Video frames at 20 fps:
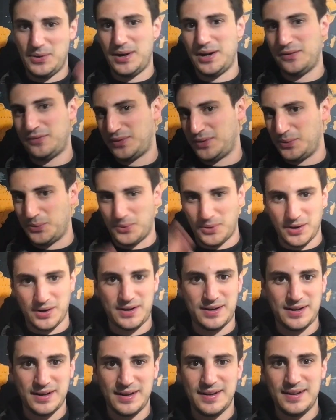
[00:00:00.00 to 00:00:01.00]
And if you
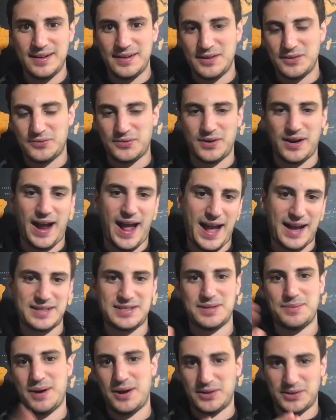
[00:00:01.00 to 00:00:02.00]
work for X
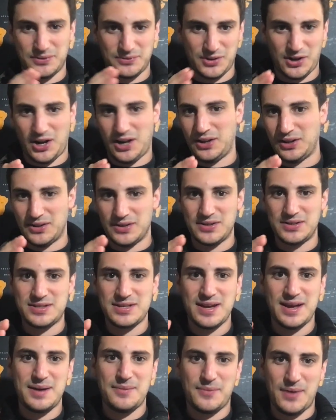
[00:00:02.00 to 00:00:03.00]
amount of dollars,
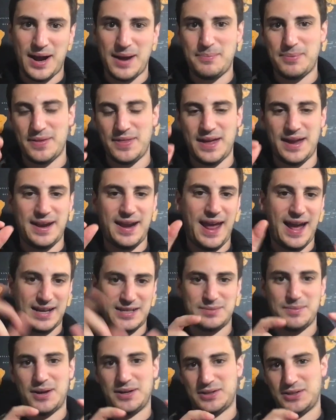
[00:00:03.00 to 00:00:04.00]
right, but then X
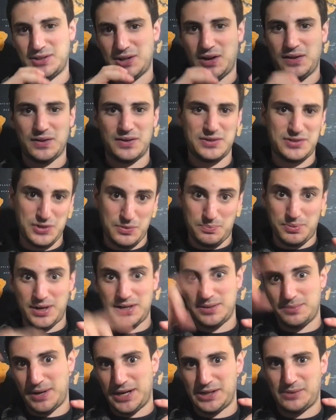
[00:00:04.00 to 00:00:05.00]
amount of dollars, you print a
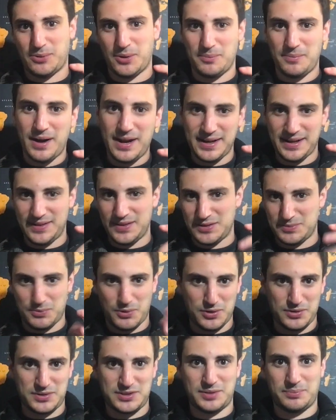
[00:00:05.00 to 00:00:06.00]
bunch more money, there's
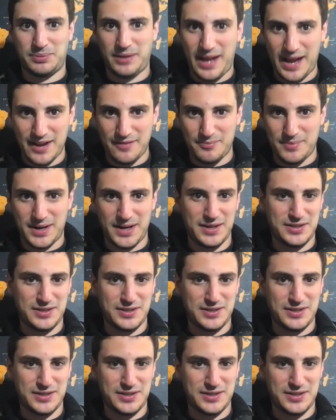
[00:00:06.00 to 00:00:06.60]
more supply of money.